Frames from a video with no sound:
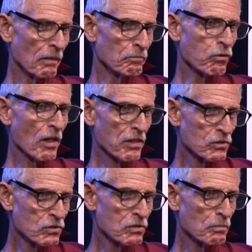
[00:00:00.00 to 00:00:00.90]

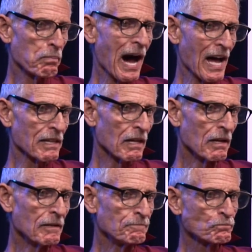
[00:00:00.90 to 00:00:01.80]
brothers' pot.
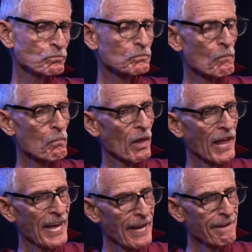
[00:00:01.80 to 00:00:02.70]

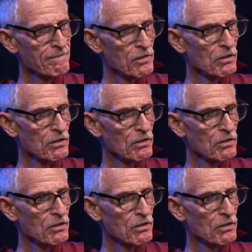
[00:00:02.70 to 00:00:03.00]
And